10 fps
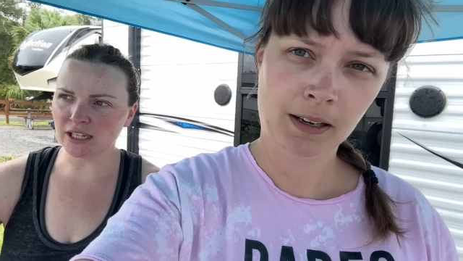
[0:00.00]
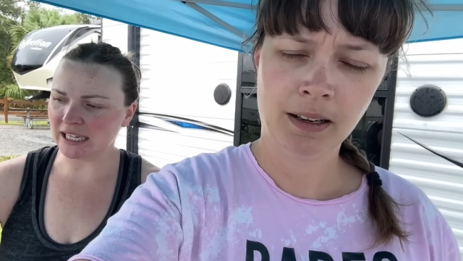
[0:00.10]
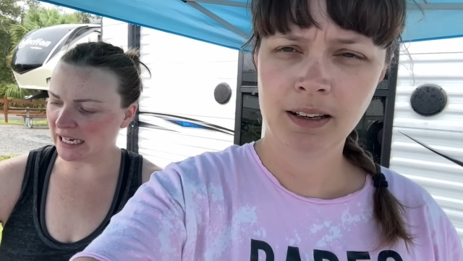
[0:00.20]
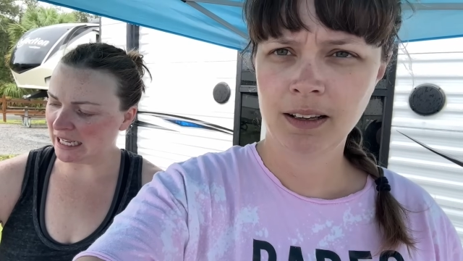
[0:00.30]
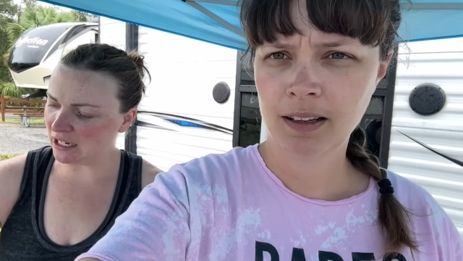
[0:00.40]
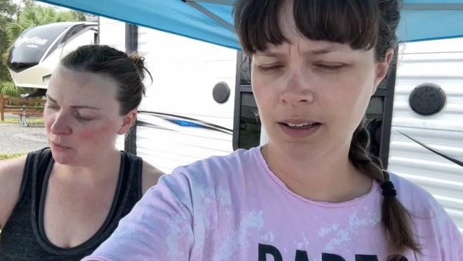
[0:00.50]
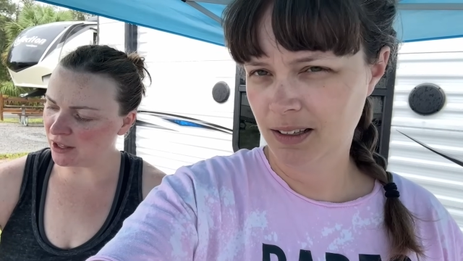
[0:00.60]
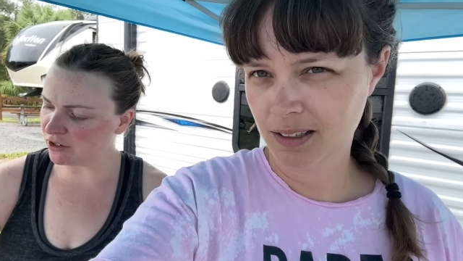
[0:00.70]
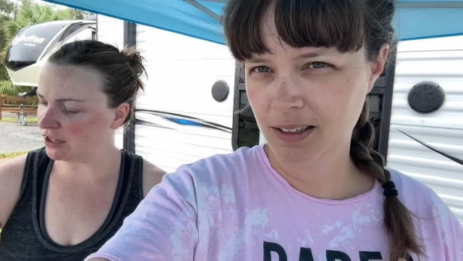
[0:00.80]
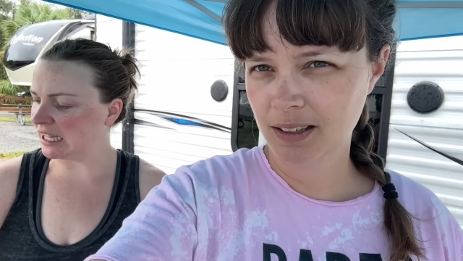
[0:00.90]
Speaker 1: in any weather
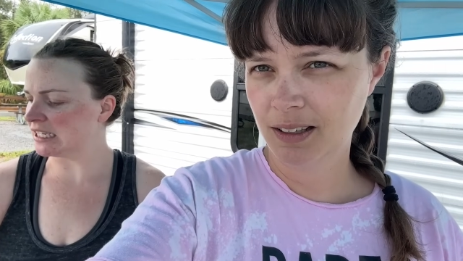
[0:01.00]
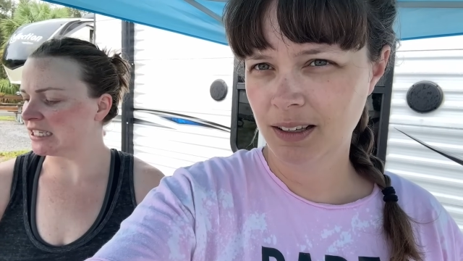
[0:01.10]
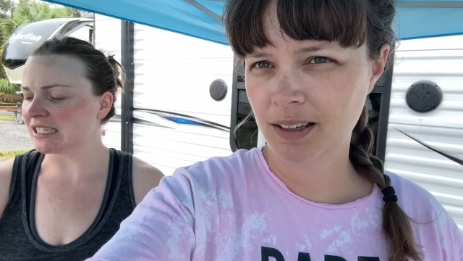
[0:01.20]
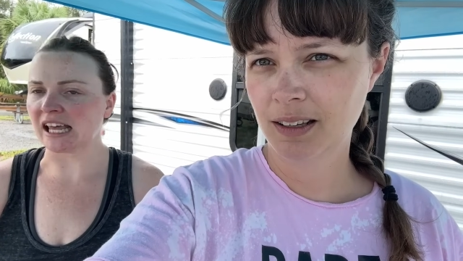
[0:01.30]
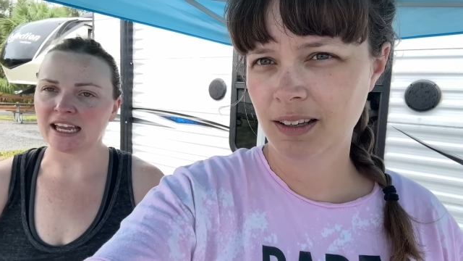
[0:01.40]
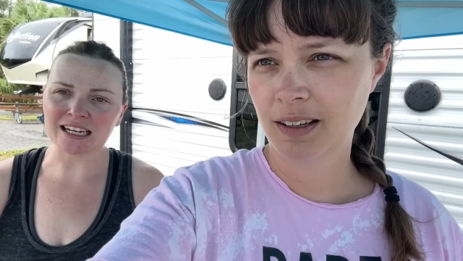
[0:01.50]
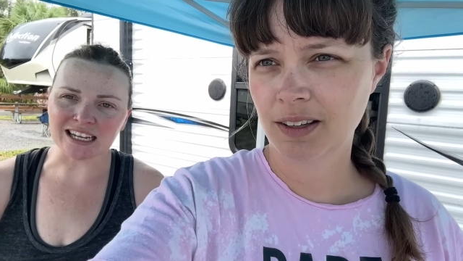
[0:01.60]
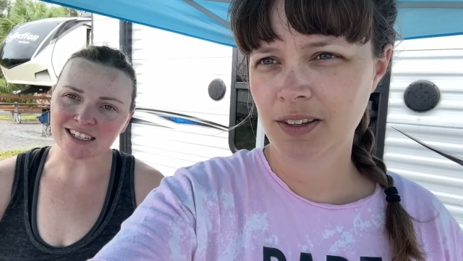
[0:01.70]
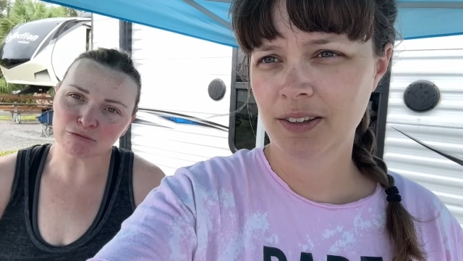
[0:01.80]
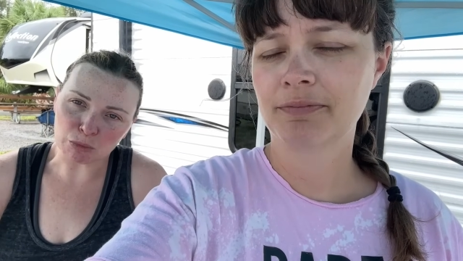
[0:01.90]
unless it's
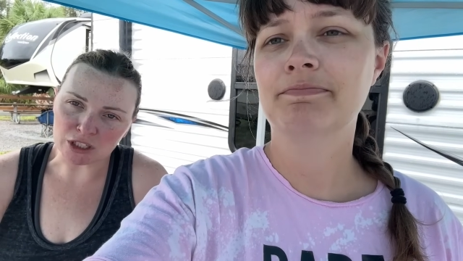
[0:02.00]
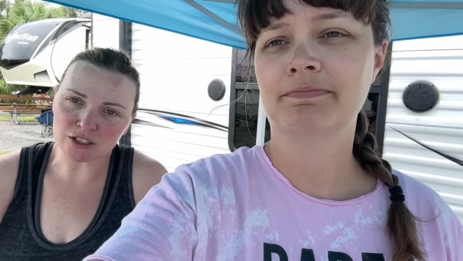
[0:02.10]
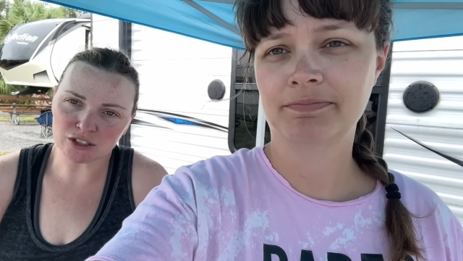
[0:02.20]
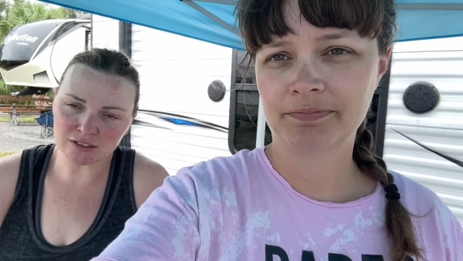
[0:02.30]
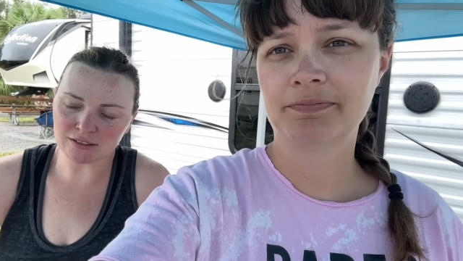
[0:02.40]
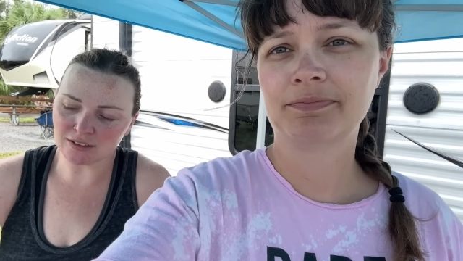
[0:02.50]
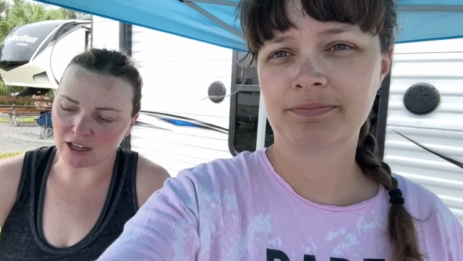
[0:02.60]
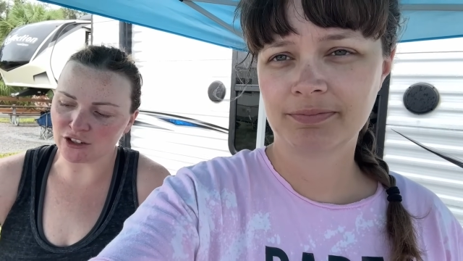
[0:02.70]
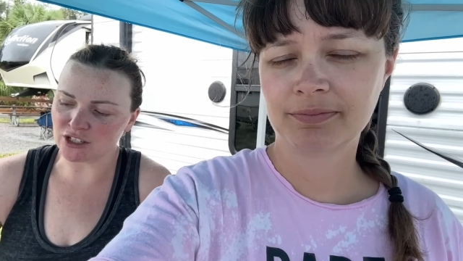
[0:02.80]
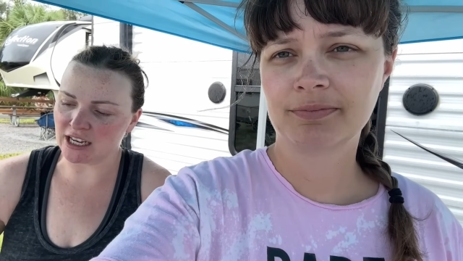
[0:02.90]
lightning which
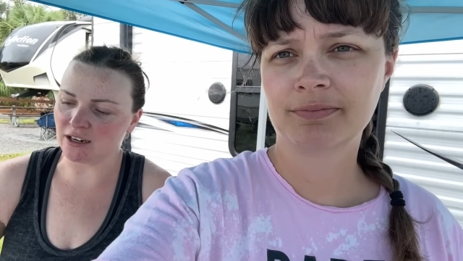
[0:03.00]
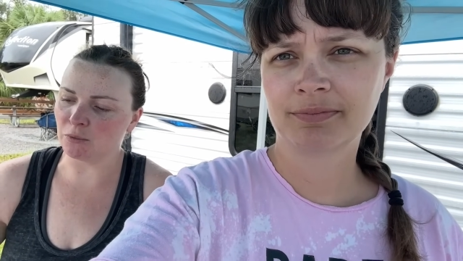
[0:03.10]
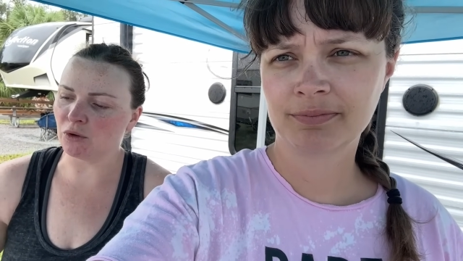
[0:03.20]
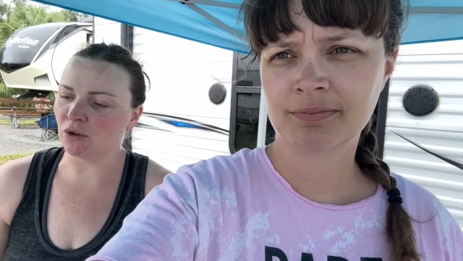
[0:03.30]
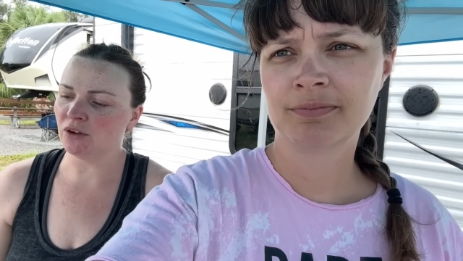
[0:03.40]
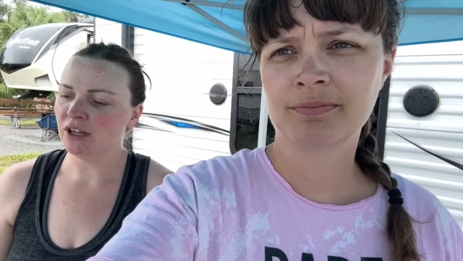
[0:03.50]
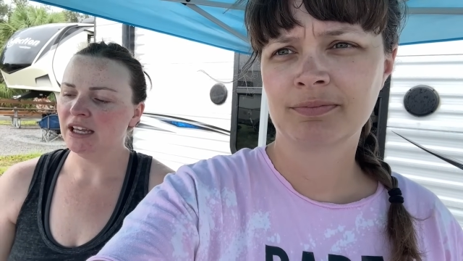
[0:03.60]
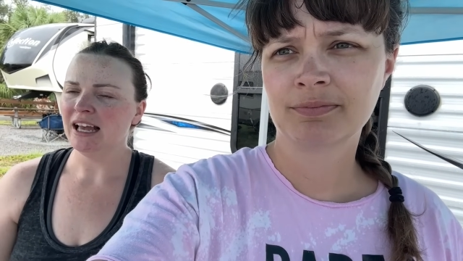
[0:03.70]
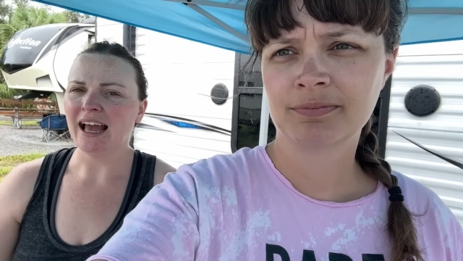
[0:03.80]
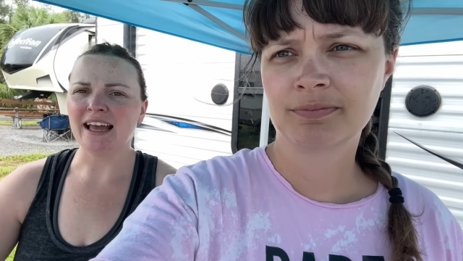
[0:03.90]
understandable.
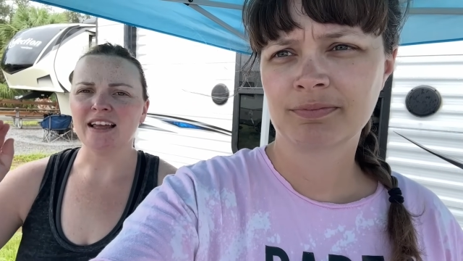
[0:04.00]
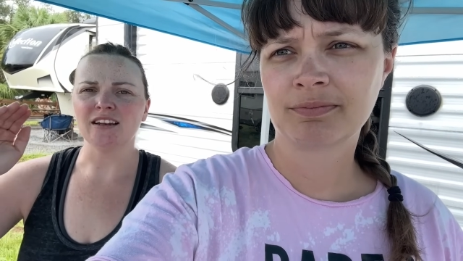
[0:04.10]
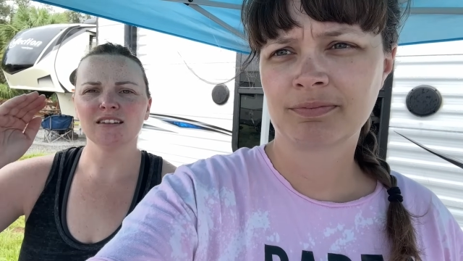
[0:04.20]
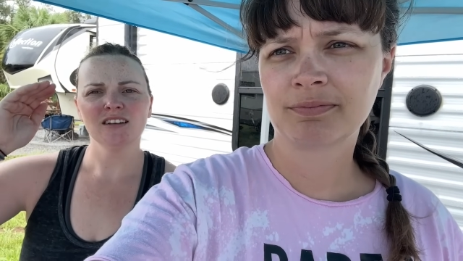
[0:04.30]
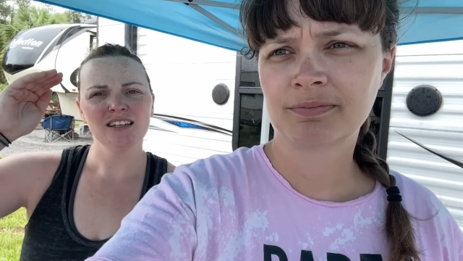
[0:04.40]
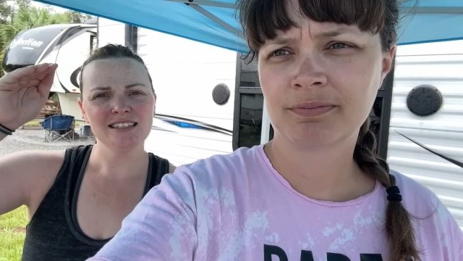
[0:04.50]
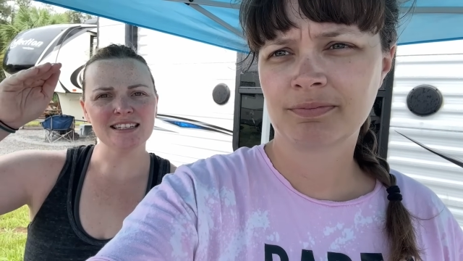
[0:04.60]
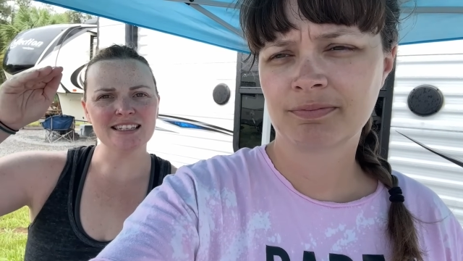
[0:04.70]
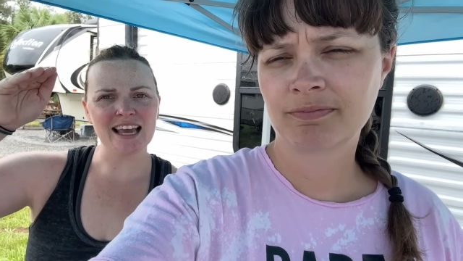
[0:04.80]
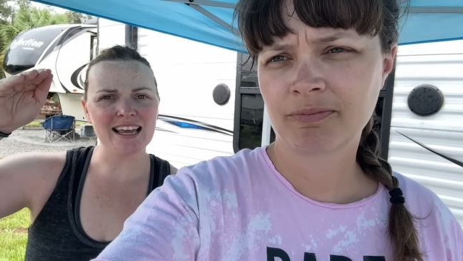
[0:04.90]
And
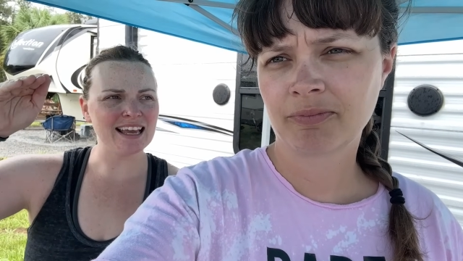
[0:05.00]
today